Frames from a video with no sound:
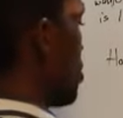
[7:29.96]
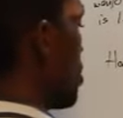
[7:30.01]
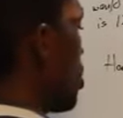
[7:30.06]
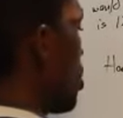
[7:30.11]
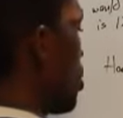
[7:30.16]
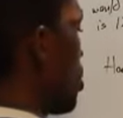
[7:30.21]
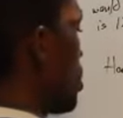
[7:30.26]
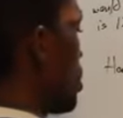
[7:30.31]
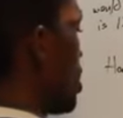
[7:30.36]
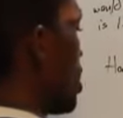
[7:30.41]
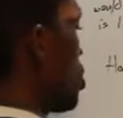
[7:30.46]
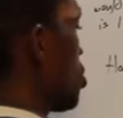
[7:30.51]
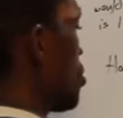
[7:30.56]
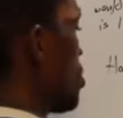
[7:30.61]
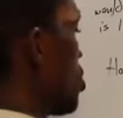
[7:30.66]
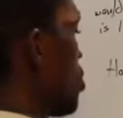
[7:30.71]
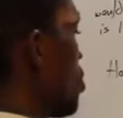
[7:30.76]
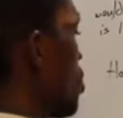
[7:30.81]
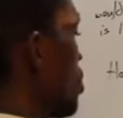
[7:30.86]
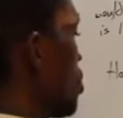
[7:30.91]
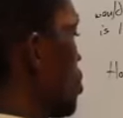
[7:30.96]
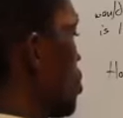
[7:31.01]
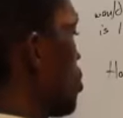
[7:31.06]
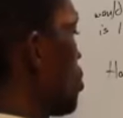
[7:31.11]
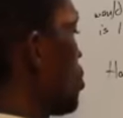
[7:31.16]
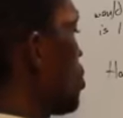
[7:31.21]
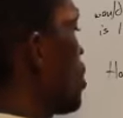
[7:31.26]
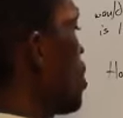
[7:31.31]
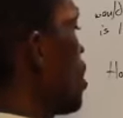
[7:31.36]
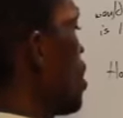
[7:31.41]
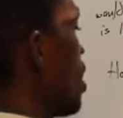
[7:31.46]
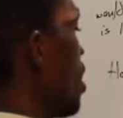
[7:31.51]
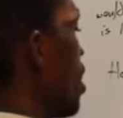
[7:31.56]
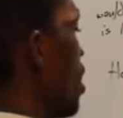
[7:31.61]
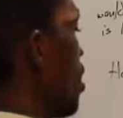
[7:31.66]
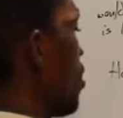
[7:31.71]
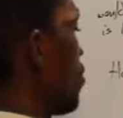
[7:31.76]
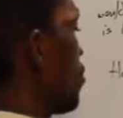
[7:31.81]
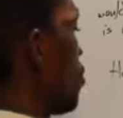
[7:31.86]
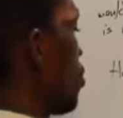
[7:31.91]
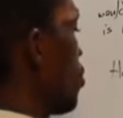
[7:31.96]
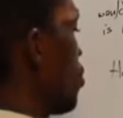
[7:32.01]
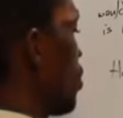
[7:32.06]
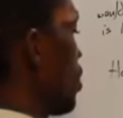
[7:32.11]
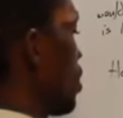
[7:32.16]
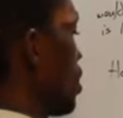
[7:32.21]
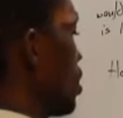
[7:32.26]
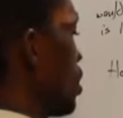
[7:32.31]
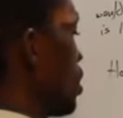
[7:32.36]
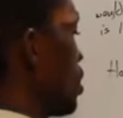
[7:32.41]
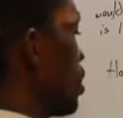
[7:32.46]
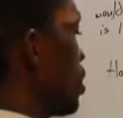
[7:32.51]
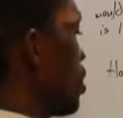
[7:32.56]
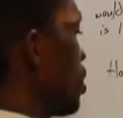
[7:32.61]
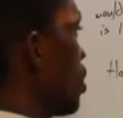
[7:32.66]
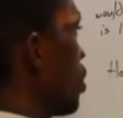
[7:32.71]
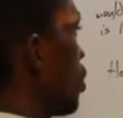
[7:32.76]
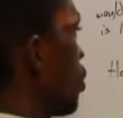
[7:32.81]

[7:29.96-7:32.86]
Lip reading: spring constant equals to F over E,